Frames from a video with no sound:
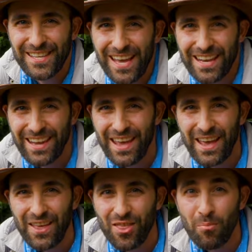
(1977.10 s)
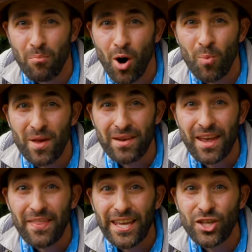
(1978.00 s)
it. The moment
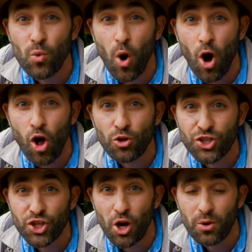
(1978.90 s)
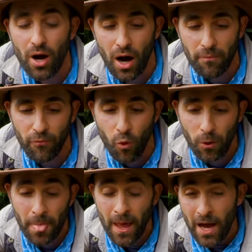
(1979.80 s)
that you all showed up
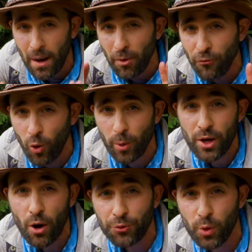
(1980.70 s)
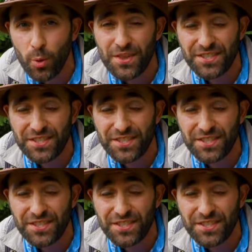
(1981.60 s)
for. Now, before we go through with